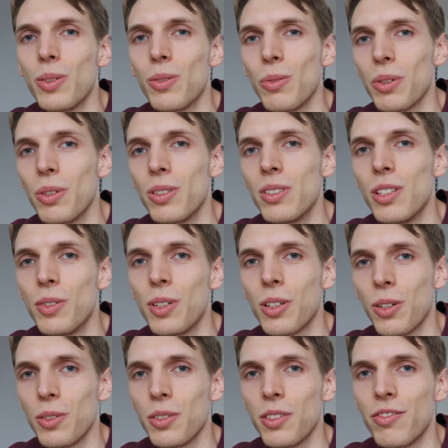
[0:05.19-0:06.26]
what is the
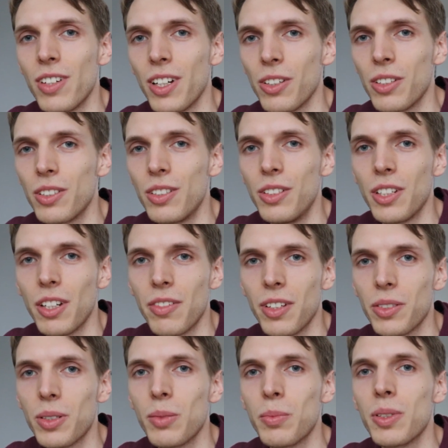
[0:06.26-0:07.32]
recursive function in
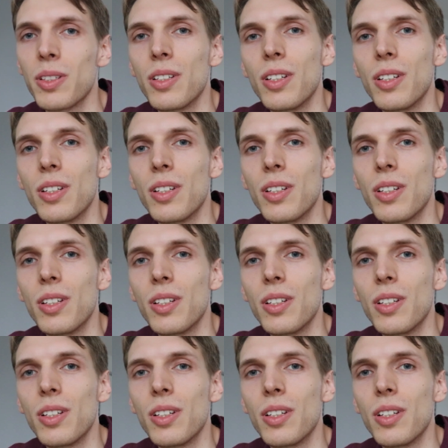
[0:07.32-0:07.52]
JavaScript.